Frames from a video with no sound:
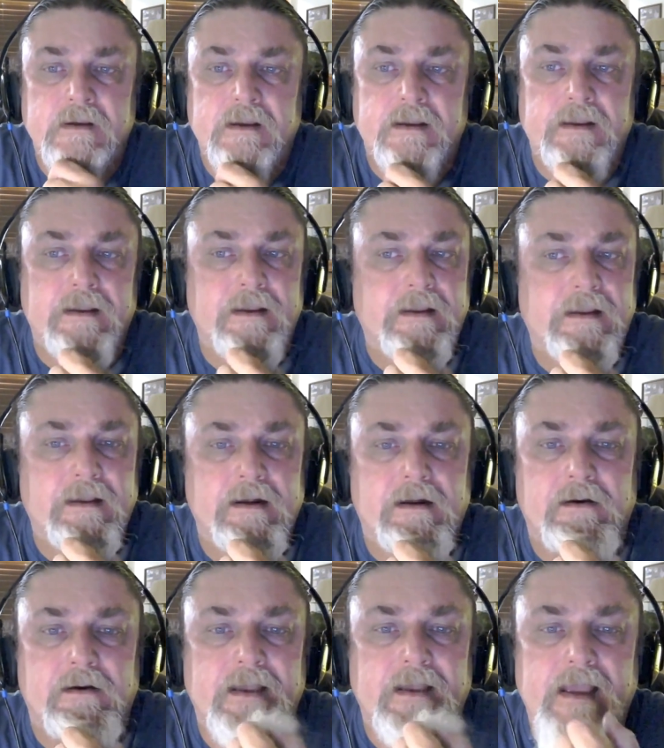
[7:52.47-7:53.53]
you
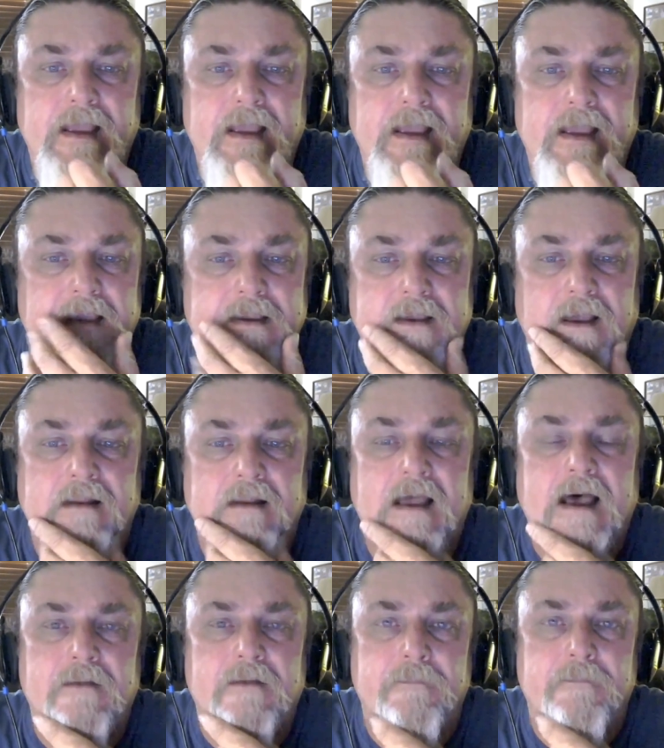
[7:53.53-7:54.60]
know, a
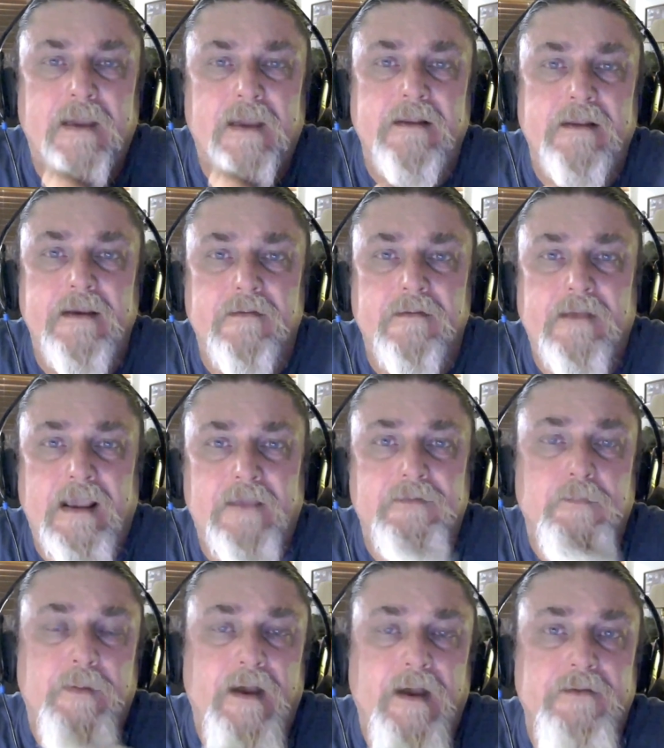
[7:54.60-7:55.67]
lot of
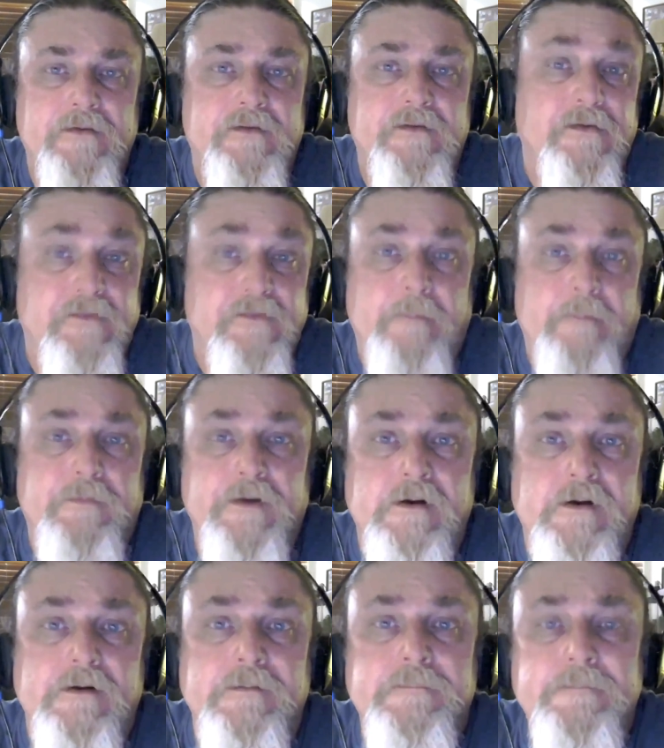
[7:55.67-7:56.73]
paleoanthropologists are
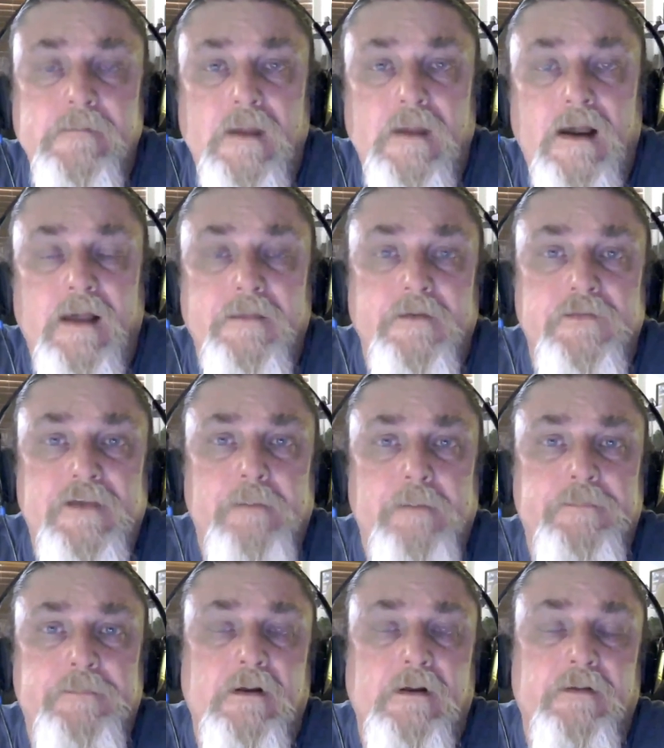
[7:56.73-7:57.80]
skeptical. Uh, they're
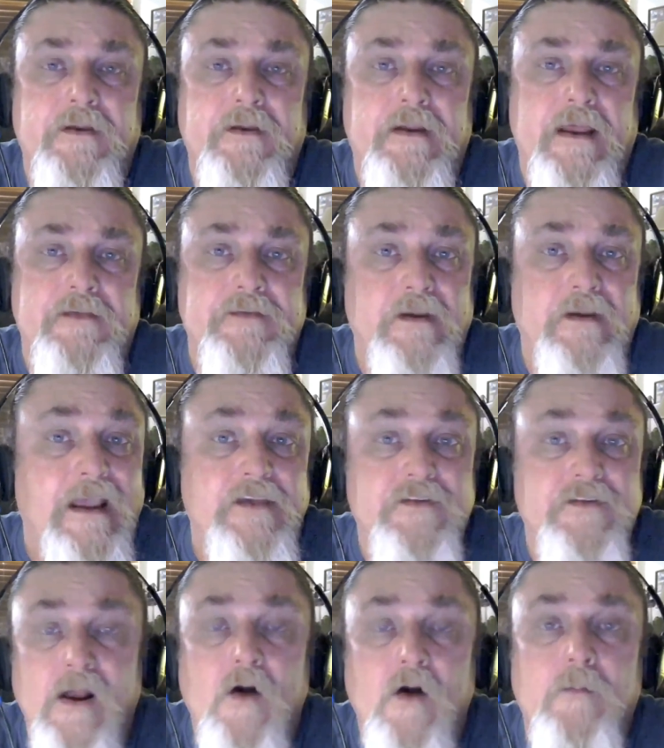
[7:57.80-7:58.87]
skeptical of the designation
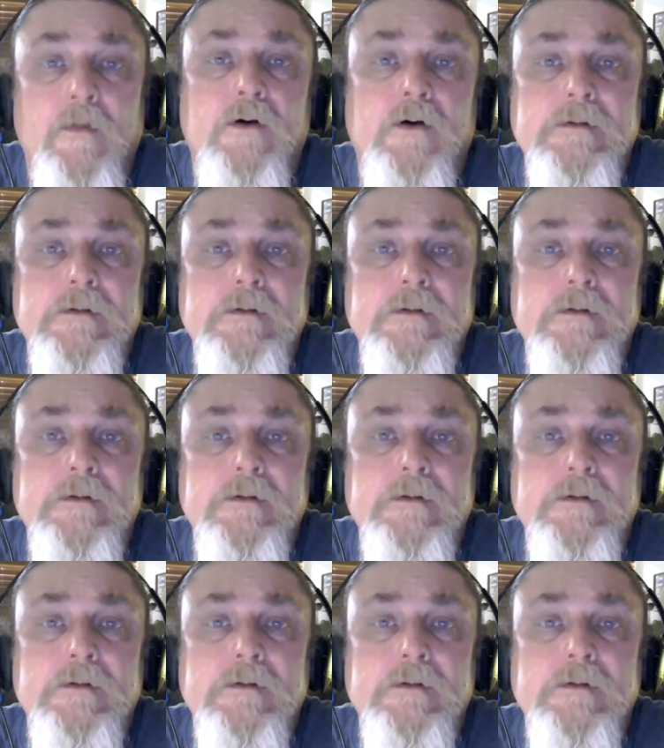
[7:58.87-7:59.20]
Homo.